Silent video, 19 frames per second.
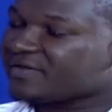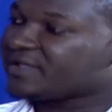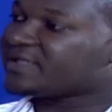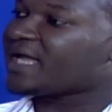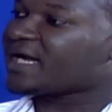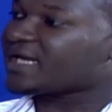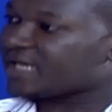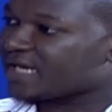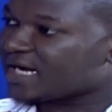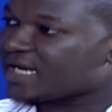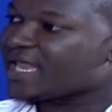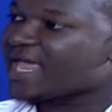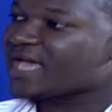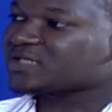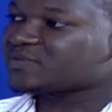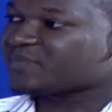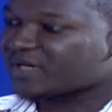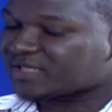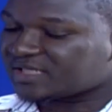the technical
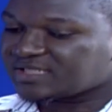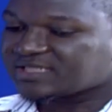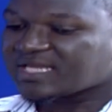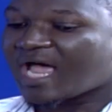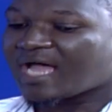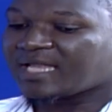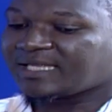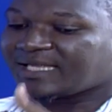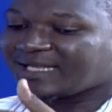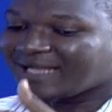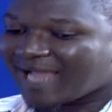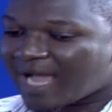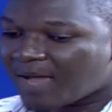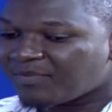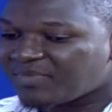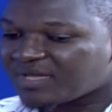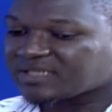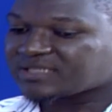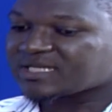expertise, and the
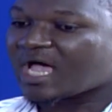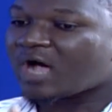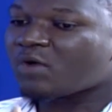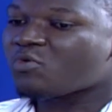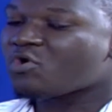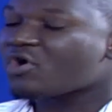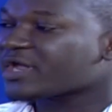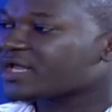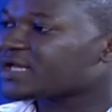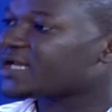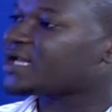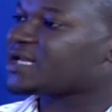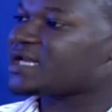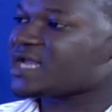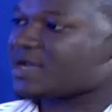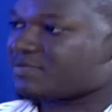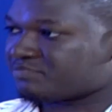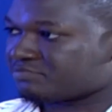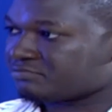Gambians are working at
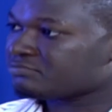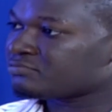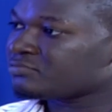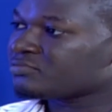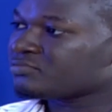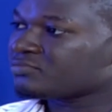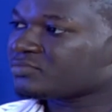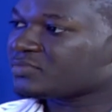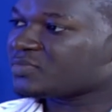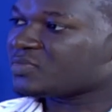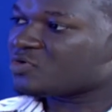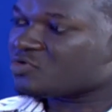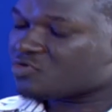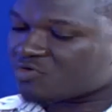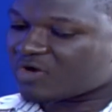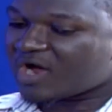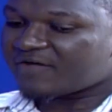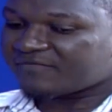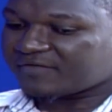YEP
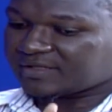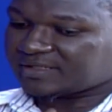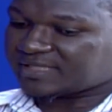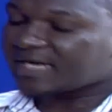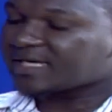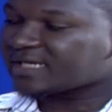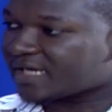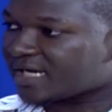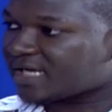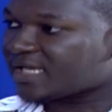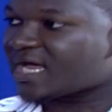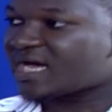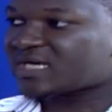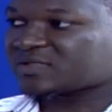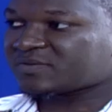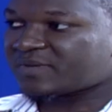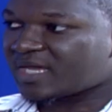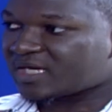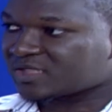who have the technical
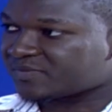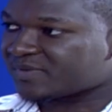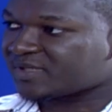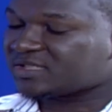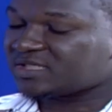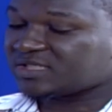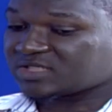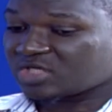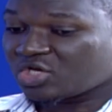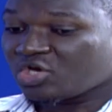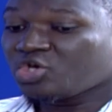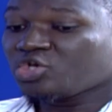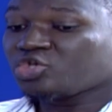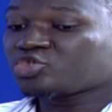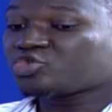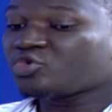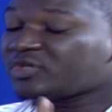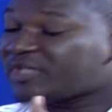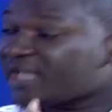expertise.
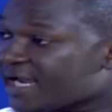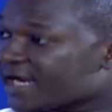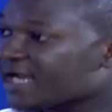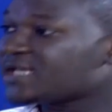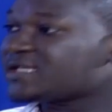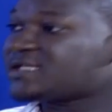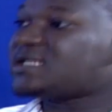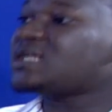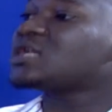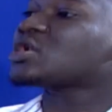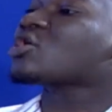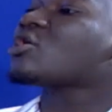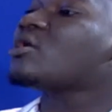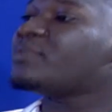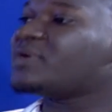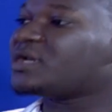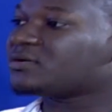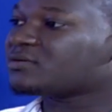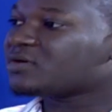So they can still
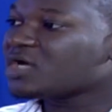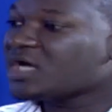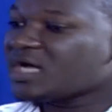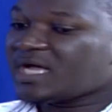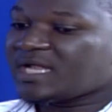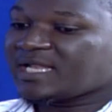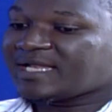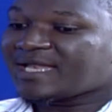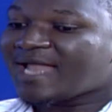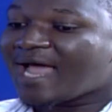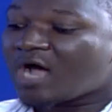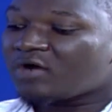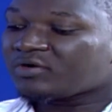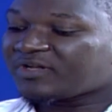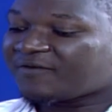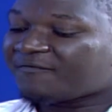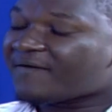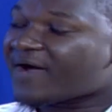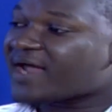come in. Now
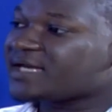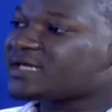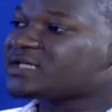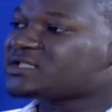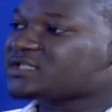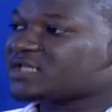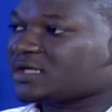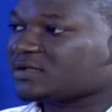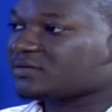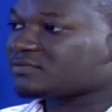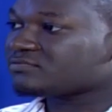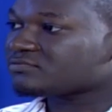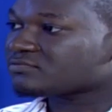the financial